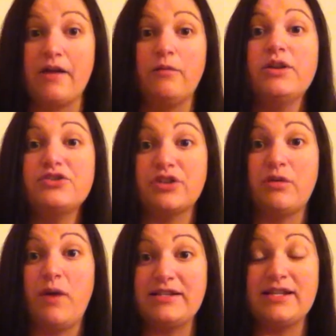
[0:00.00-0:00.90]
I
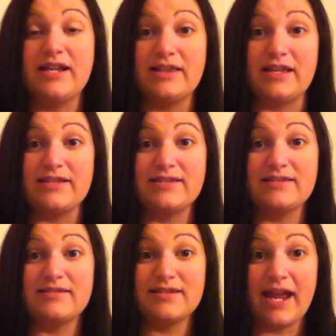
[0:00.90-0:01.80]
originally went to get
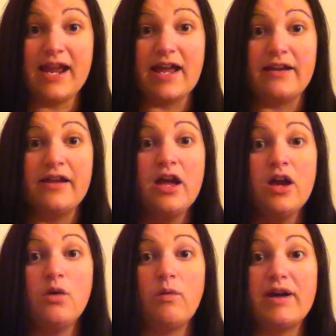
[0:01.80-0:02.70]
this scan
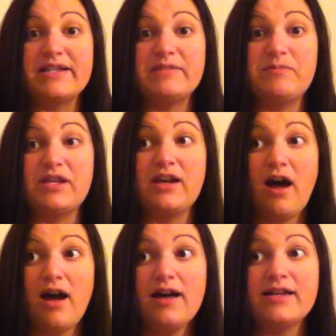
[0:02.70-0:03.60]
was
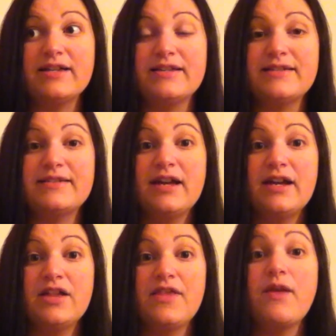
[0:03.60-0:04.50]
because
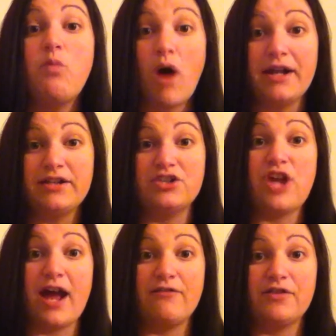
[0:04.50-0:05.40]
they wanted to
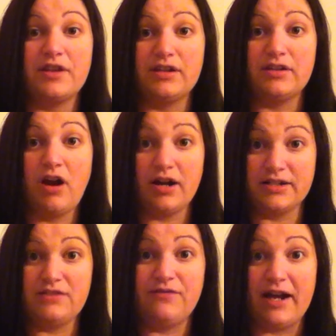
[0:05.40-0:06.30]
check for the
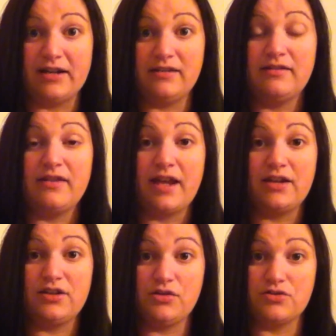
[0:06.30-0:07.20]
heart defect
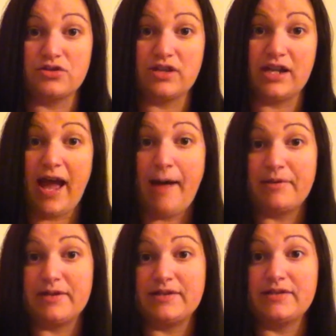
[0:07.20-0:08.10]
that usually
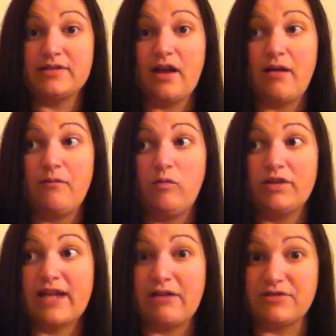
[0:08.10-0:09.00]
happens
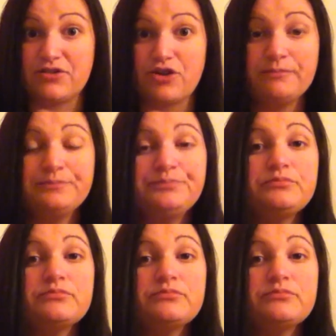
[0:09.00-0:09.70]
with Down syndrome,